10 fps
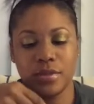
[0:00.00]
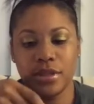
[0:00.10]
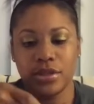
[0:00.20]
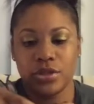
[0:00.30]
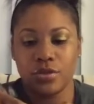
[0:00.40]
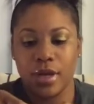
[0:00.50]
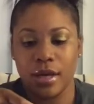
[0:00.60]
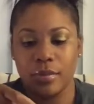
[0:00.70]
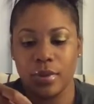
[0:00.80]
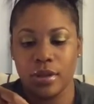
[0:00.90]
with a little
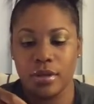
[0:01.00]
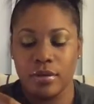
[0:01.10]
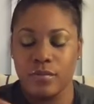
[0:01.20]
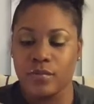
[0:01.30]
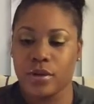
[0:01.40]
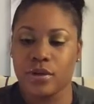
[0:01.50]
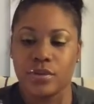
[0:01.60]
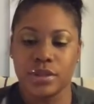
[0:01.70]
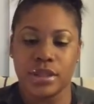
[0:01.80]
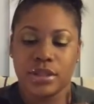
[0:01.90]
strap for you
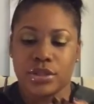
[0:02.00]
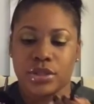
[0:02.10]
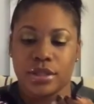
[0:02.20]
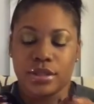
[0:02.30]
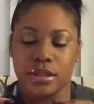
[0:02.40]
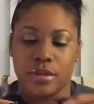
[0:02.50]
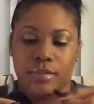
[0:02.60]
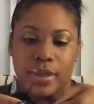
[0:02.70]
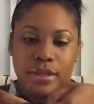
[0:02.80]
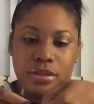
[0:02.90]
to adjust it
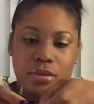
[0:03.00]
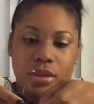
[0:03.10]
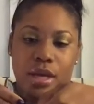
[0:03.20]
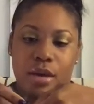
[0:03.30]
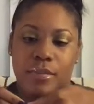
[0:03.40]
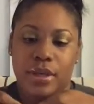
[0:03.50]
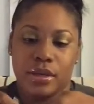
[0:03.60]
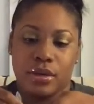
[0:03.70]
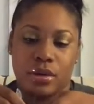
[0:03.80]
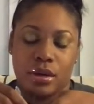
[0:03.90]
based on how
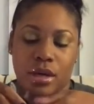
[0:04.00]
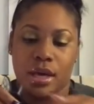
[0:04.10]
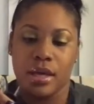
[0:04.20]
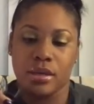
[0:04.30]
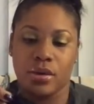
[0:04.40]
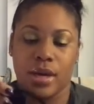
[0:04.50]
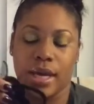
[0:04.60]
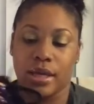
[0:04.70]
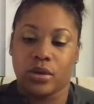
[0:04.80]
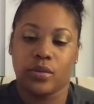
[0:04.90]
big your
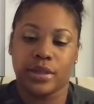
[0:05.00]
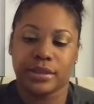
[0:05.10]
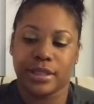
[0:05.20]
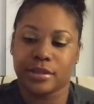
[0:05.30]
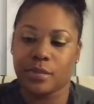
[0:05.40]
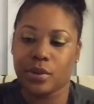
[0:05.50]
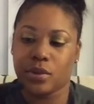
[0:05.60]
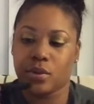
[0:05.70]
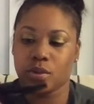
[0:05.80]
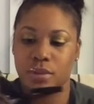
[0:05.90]
ankle is, I
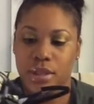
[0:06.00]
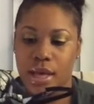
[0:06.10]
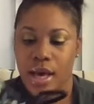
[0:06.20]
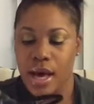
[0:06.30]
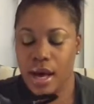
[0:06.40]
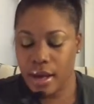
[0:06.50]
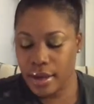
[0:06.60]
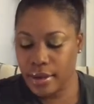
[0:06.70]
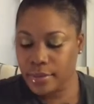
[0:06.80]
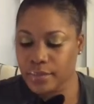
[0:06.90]
suppose.
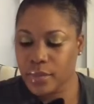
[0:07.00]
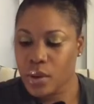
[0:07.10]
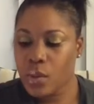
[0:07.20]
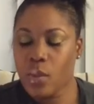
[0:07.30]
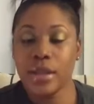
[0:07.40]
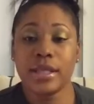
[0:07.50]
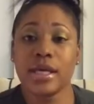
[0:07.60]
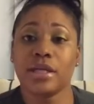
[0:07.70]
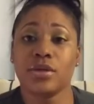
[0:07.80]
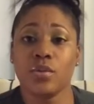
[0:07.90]
One thing
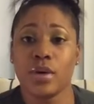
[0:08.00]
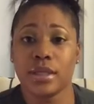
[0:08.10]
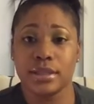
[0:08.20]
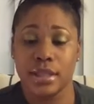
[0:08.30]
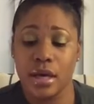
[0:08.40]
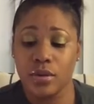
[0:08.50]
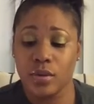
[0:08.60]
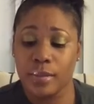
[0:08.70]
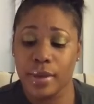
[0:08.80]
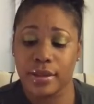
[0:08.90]
I do want to tell
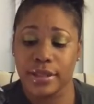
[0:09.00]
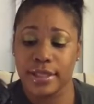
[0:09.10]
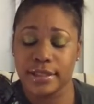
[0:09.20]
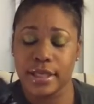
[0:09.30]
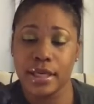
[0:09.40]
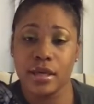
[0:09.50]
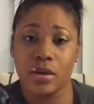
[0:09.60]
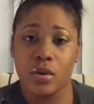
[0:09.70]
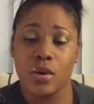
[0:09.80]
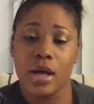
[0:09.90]
you about this
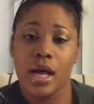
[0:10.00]
heel,